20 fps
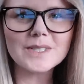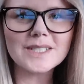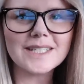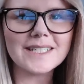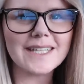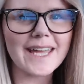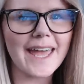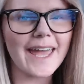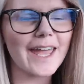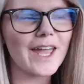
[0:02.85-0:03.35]

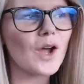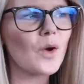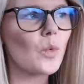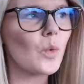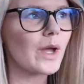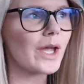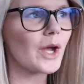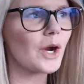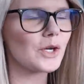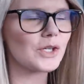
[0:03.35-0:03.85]
Today
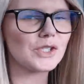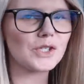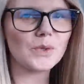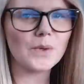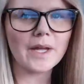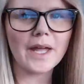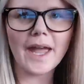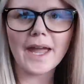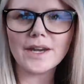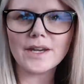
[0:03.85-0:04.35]
we are
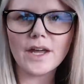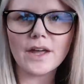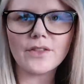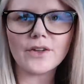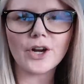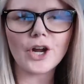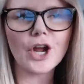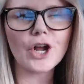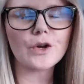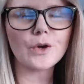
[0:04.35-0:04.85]
doing
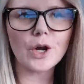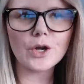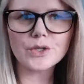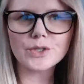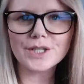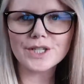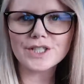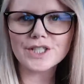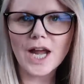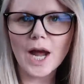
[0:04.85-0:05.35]
another
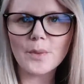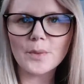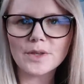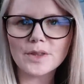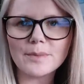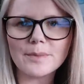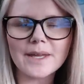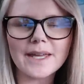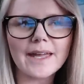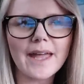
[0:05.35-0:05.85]
grocery shop
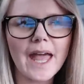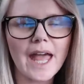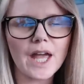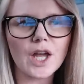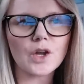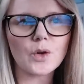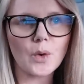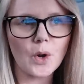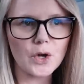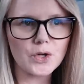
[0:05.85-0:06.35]
with me
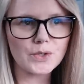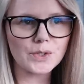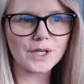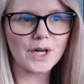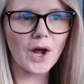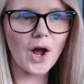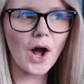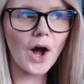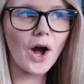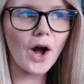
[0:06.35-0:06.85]
and grocery
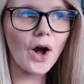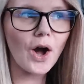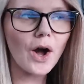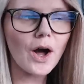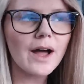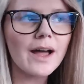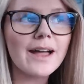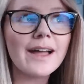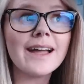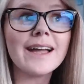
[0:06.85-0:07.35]
haul.